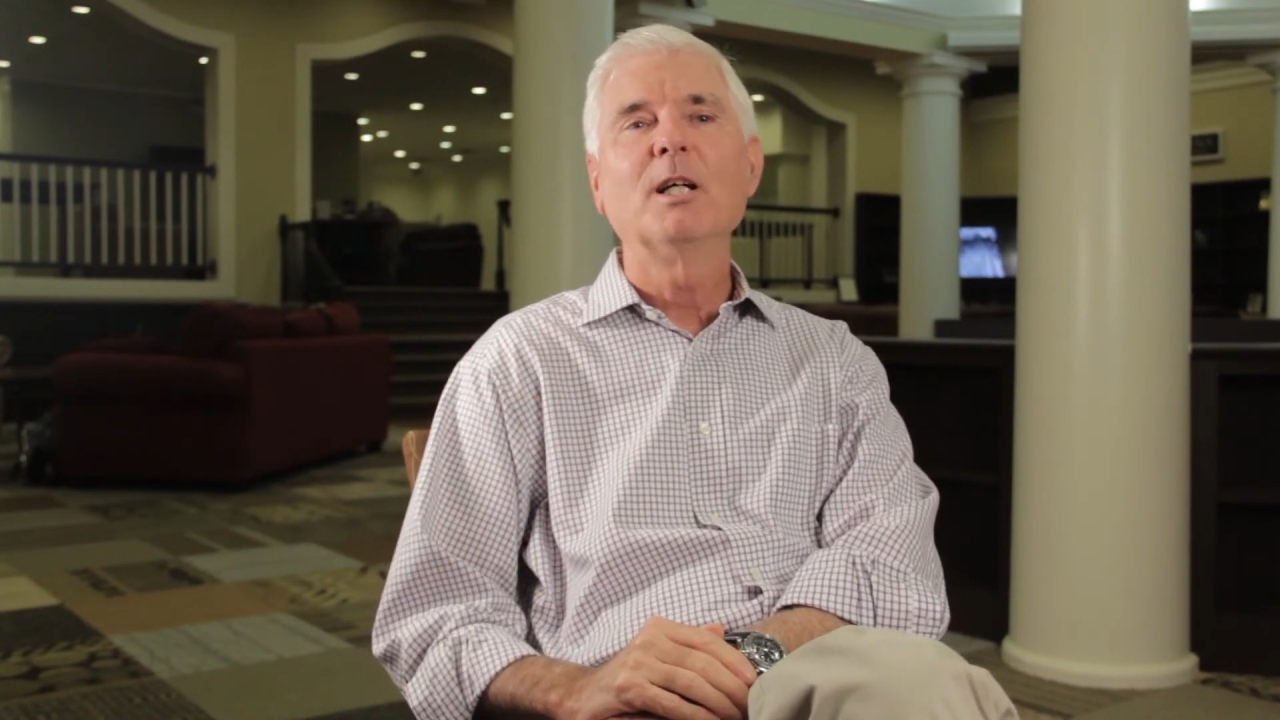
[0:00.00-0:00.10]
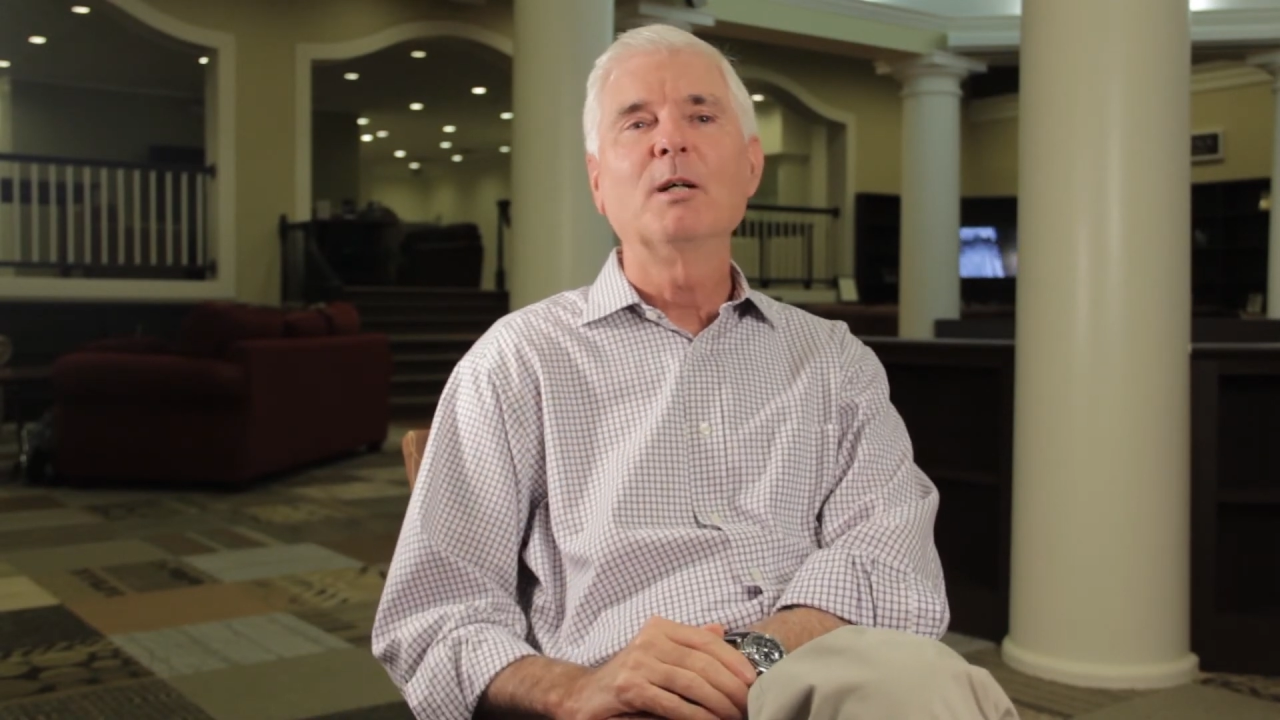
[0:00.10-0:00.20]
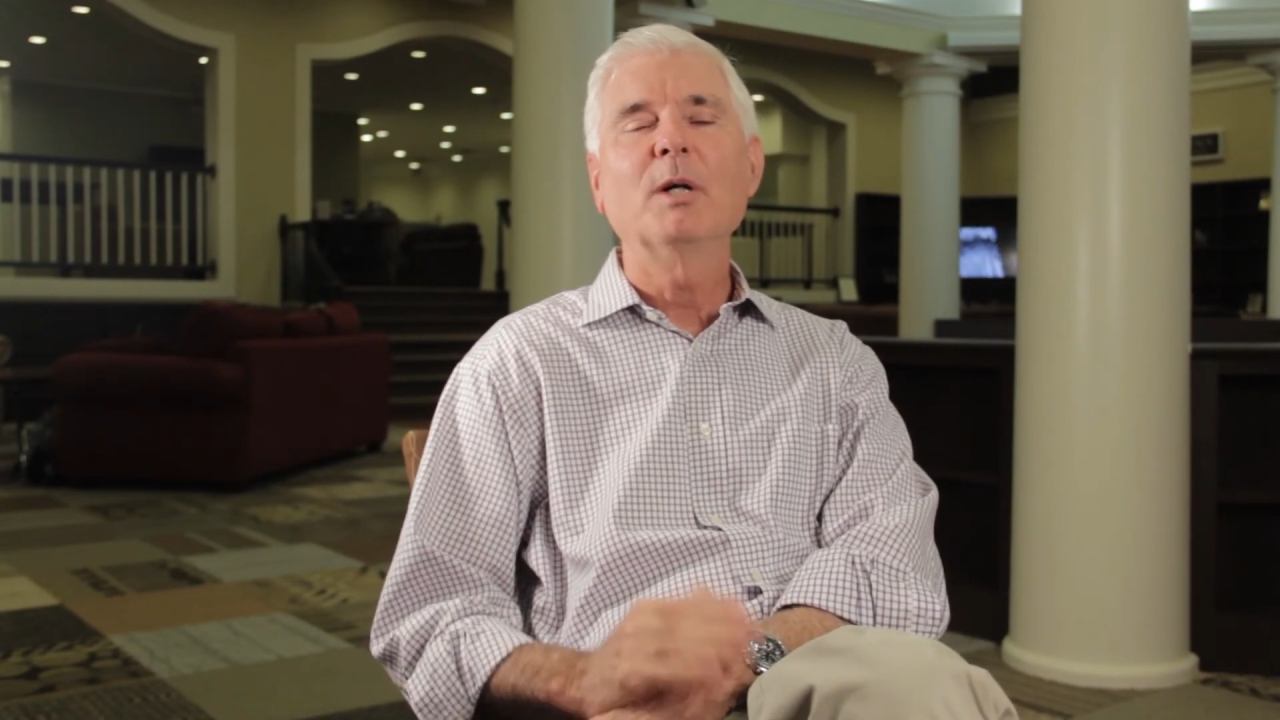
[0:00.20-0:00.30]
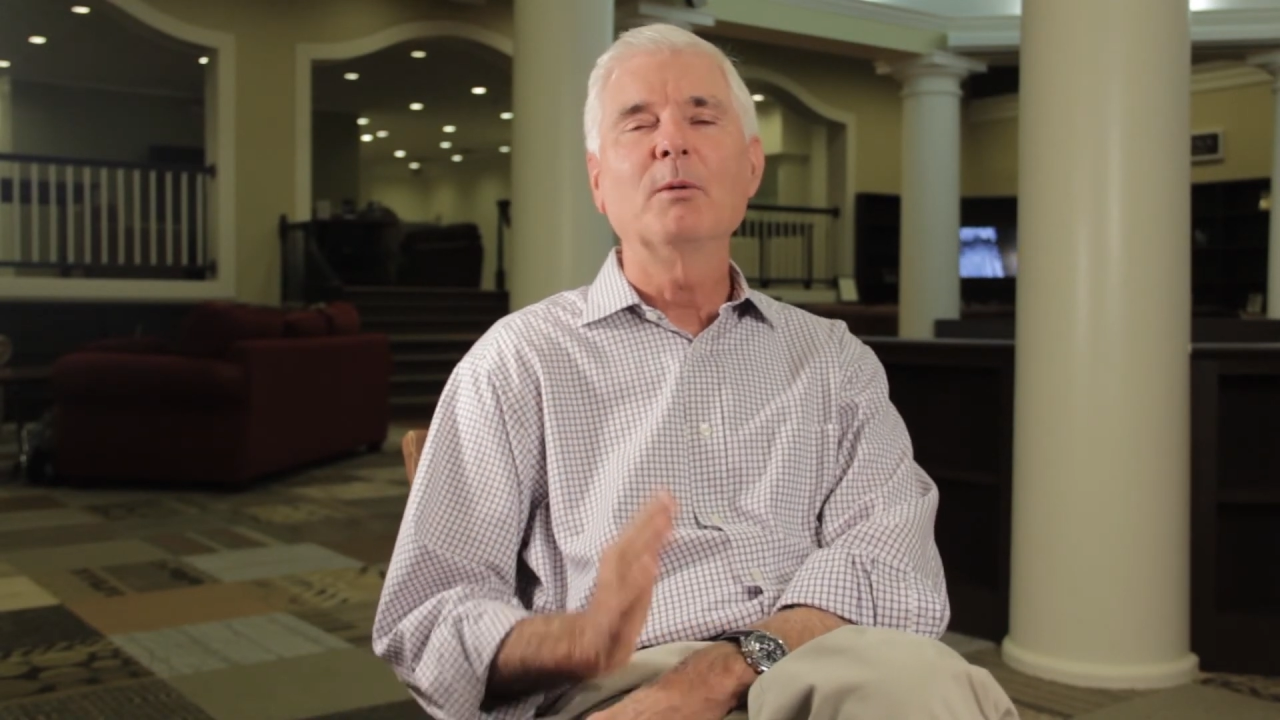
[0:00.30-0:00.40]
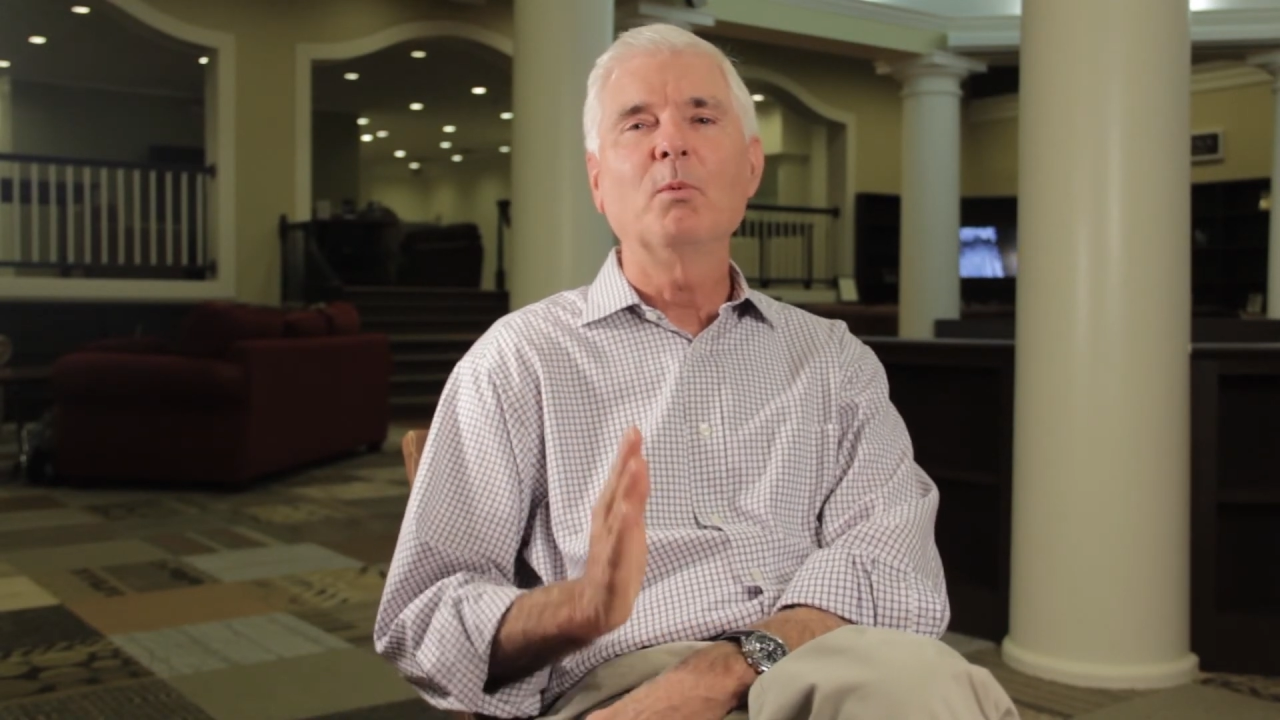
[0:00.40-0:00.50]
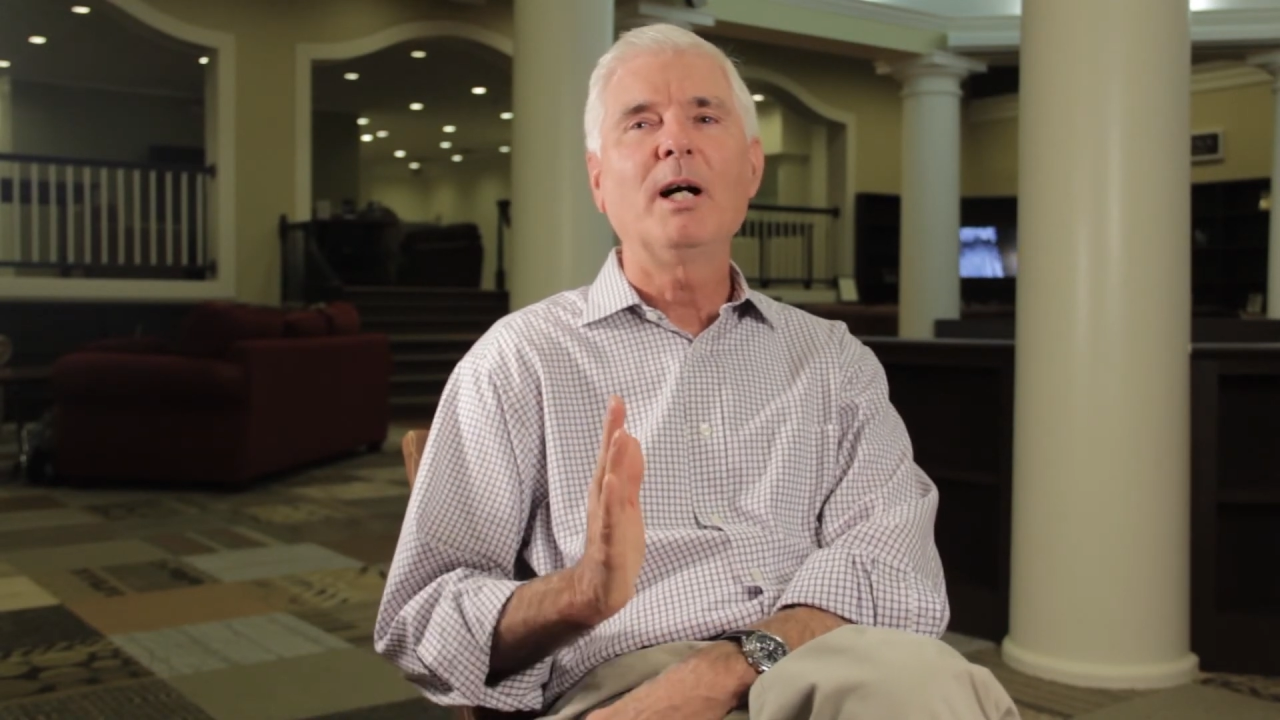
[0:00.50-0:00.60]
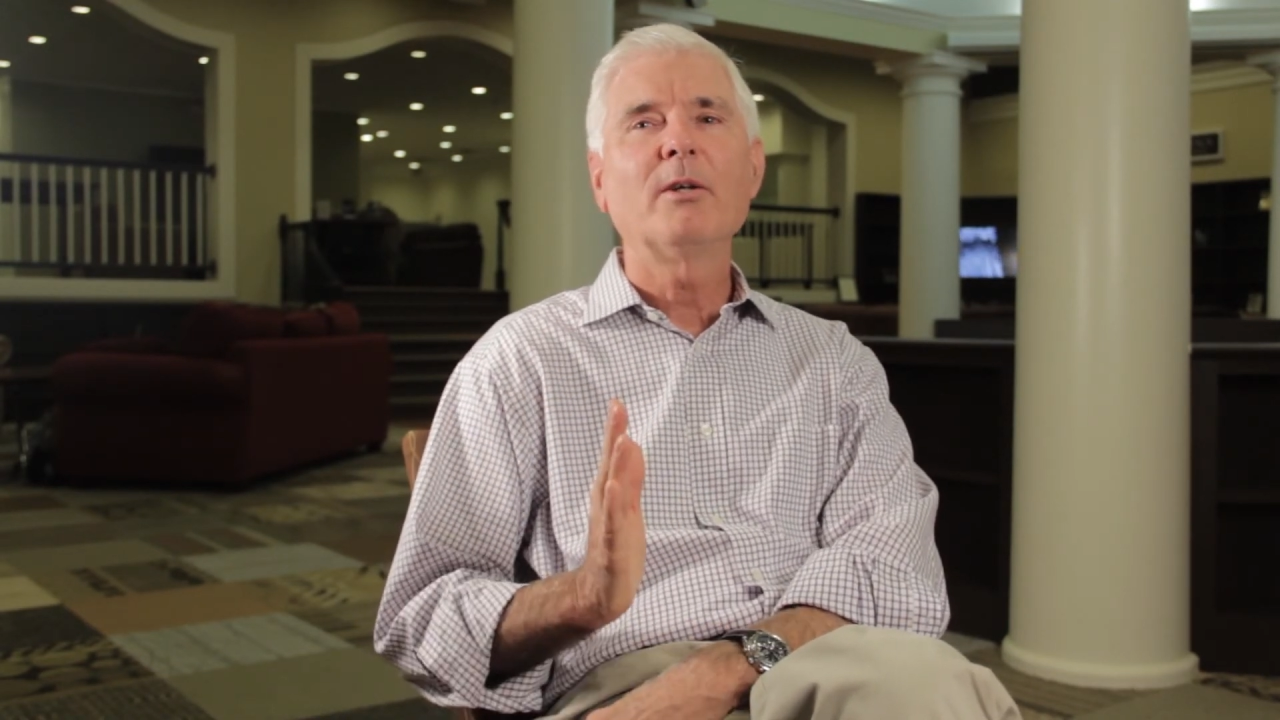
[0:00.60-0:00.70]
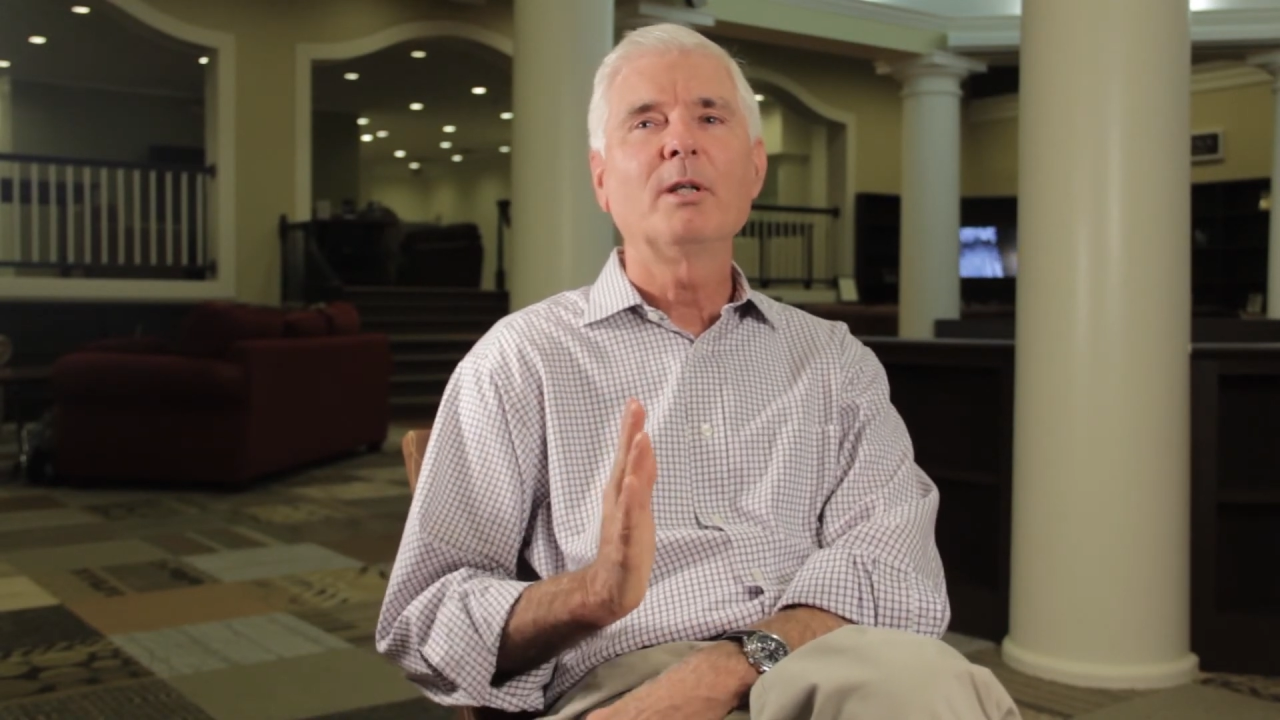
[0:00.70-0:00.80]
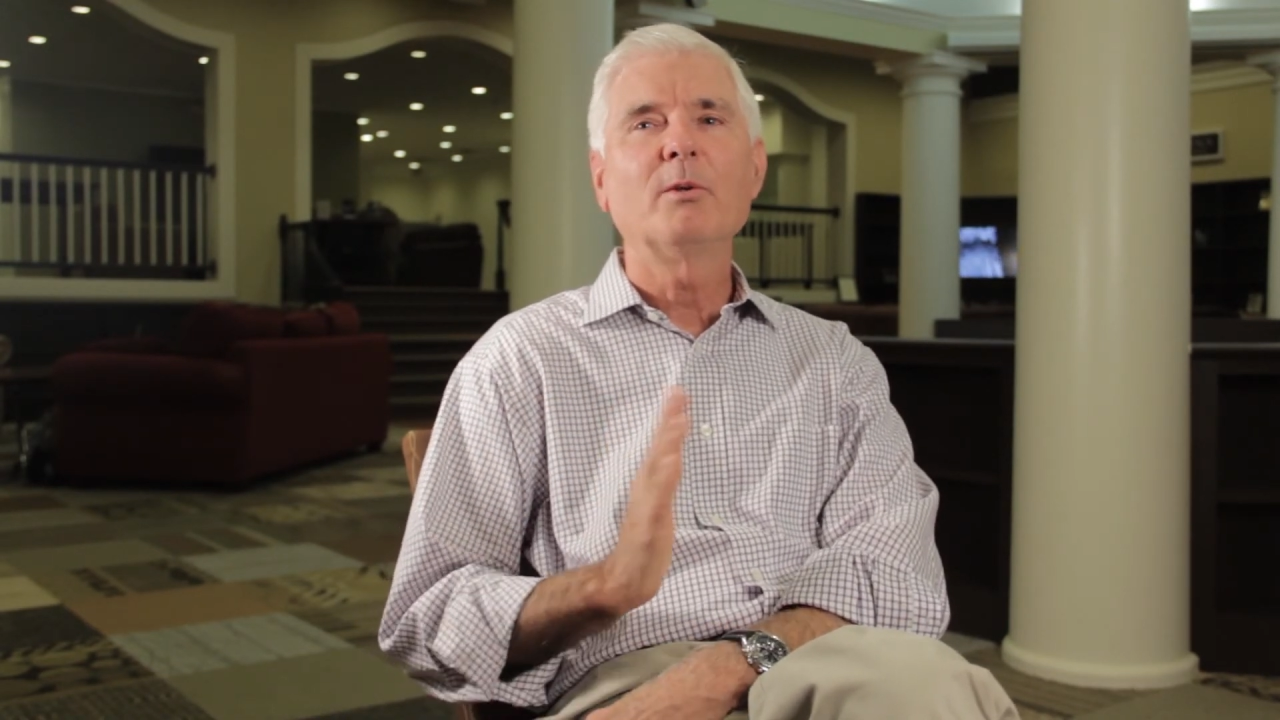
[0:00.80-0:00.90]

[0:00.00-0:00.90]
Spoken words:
But while they